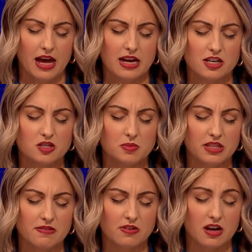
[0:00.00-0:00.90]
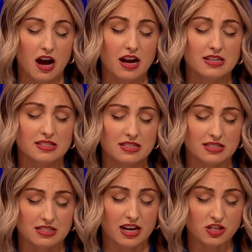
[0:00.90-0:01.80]
And I just believe God is
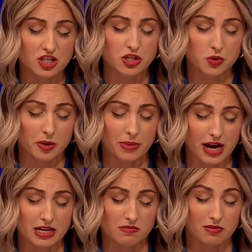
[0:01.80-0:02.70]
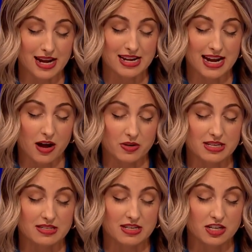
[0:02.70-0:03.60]
touching your body right now.
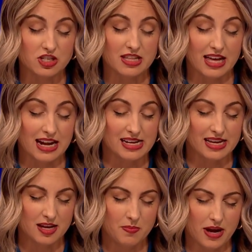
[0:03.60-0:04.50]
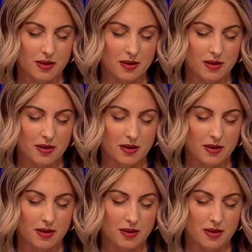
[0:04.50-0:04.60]
He's touching that hip.